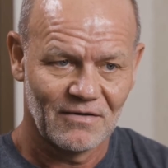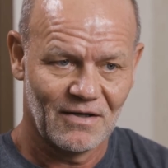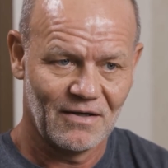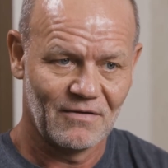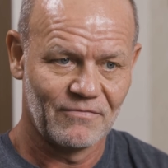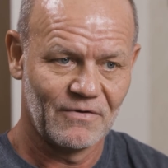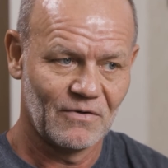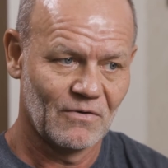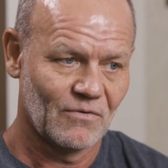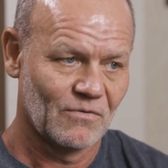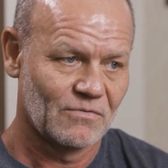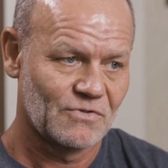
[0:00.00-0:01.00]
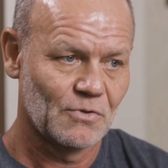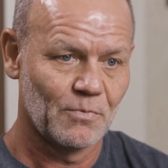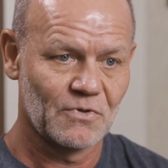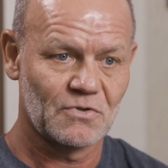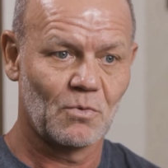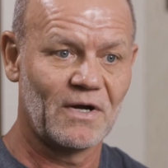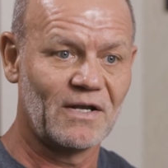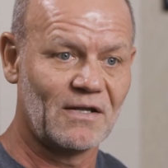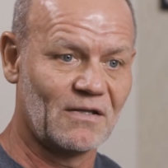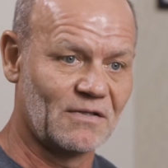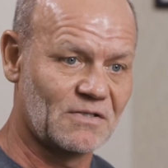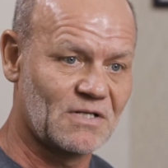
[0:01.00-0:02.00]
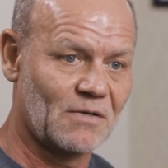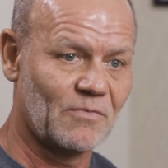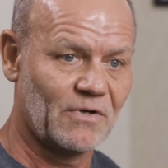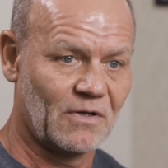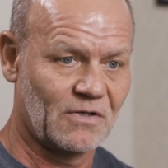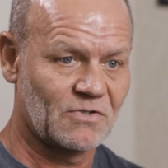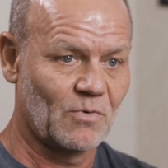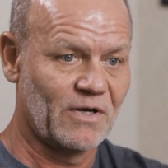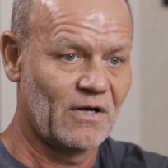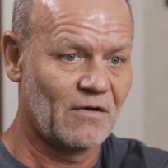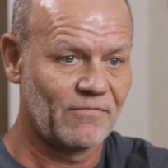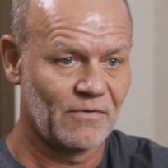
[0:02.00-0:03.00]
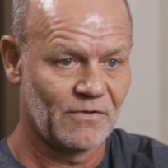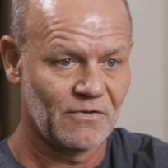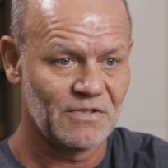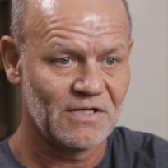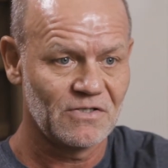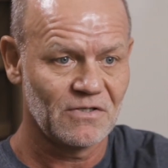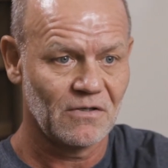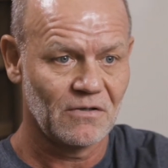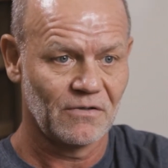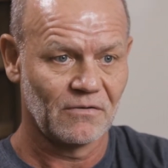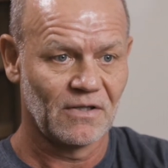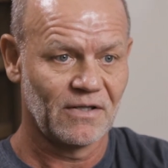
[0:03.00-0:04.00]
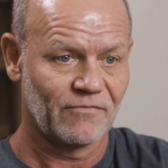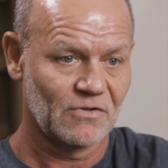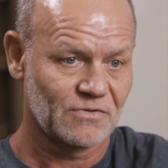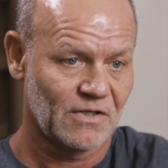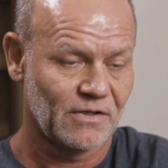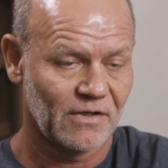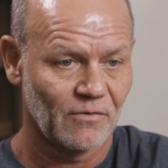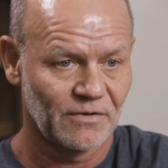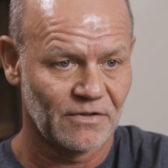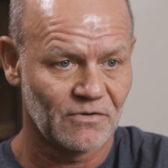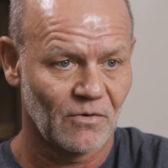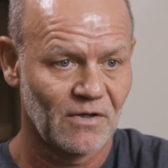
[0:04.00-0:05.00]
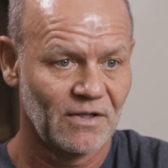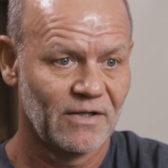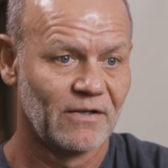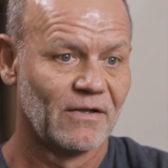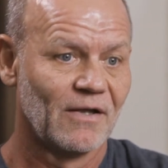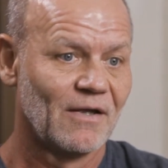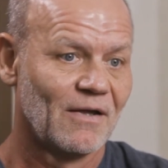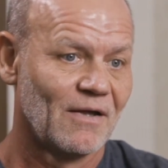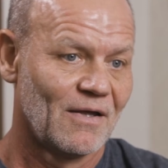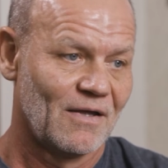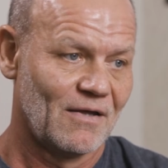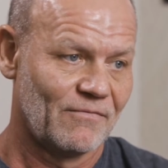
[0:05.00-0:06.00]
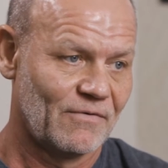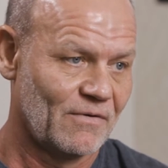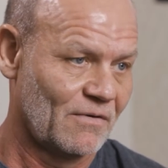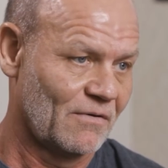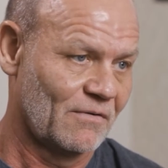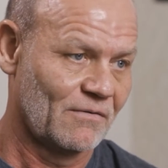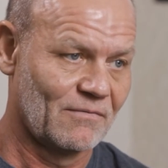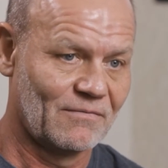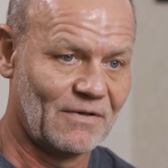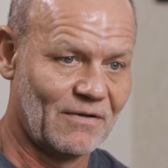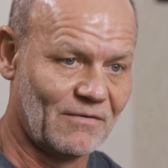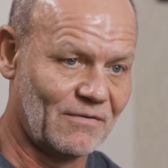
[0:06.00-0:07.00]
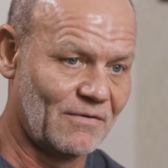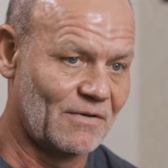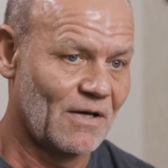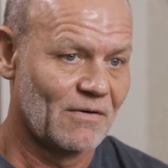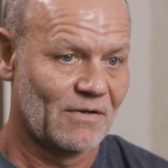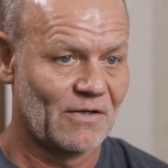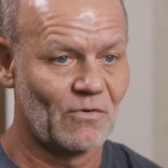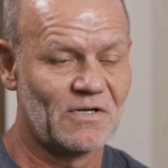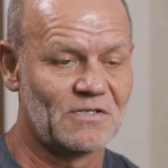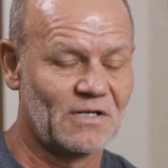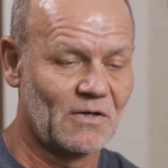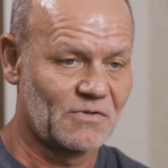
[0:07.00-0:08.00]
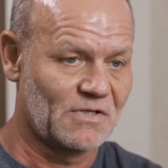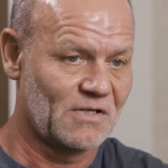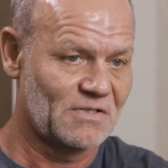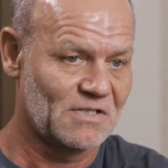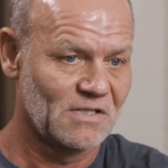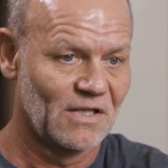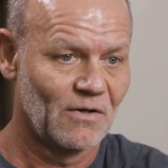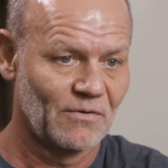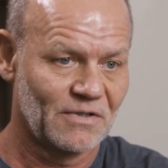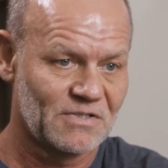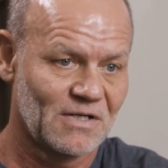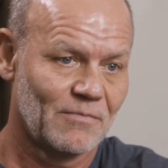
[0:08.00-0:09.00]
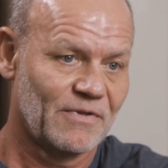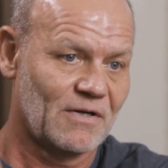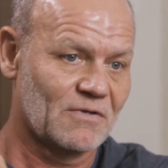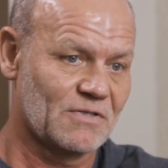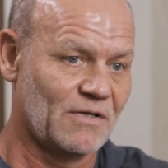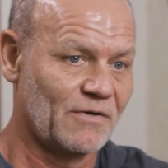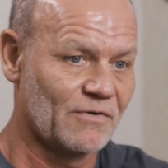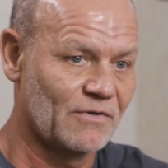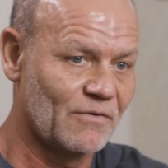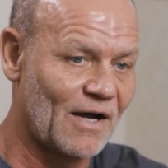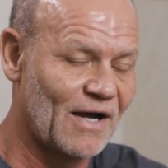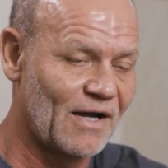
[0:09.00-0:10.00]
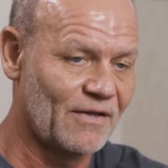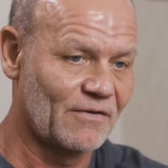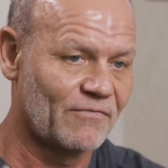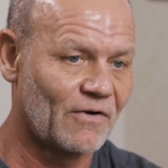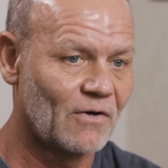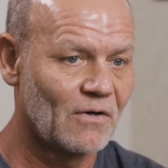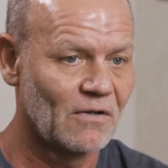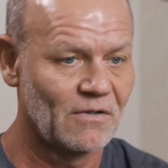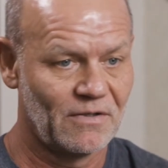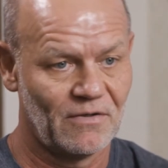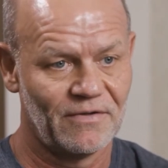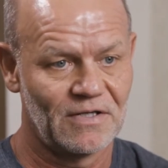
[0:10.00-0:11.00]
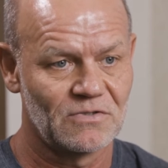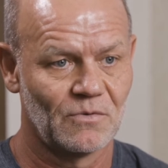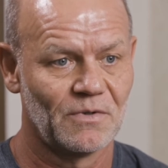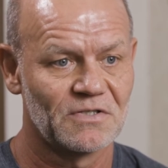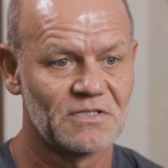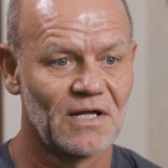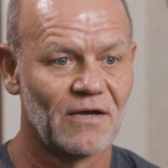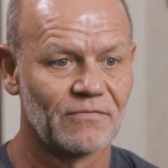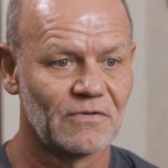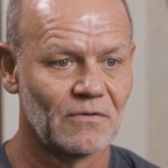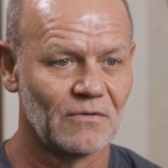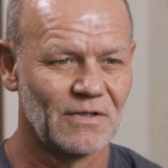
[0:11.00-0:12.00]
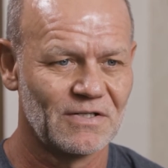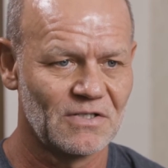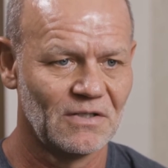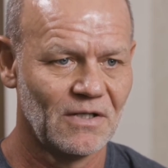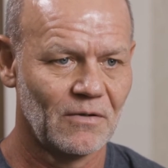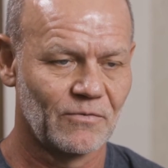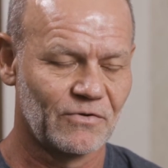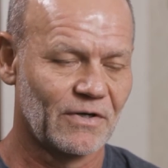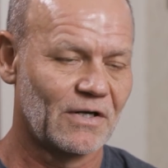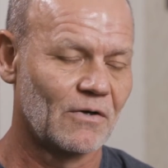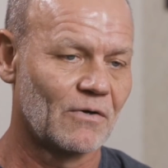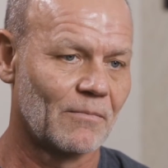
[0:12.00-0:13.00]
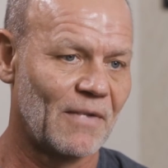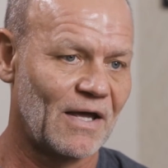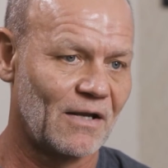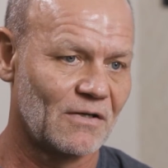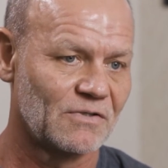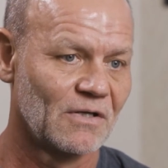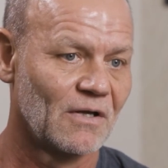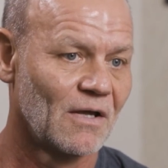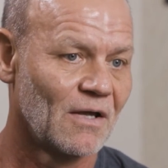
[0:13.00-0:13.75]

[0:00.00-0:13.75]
If you're super sweaty in the summer, you're going to sweat it off on your t-shirt and your levels are going to go in the toilet. If you increase the dose because it's low in the summer, then all of a sudden you're too high in the fall and all that sort of stuff. So it's a little trickier to manage.